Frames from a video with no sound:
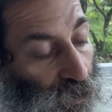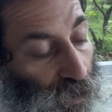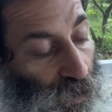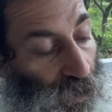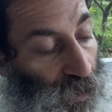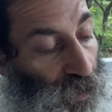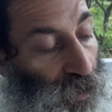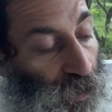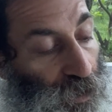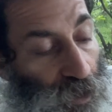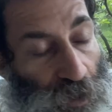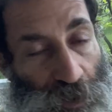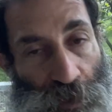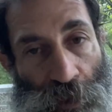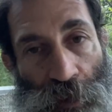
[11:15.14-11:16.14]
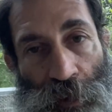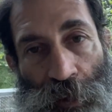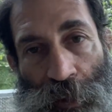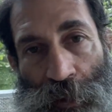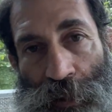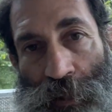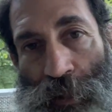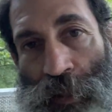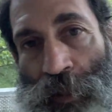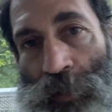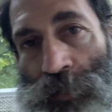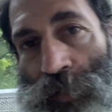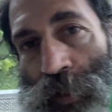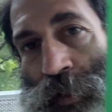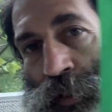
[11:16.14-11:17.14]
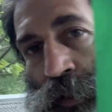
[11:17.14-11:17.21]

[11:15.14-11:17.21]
And now here's a list of, uh,